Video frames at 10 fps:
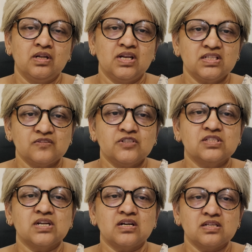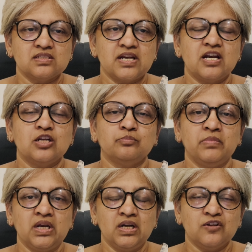Let's first understand
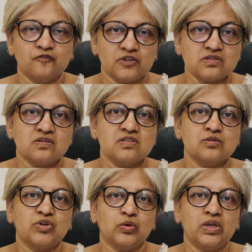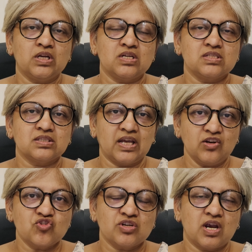main differences between a
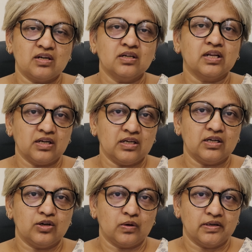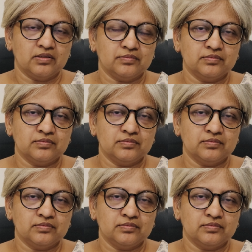sketch and a technical drawing.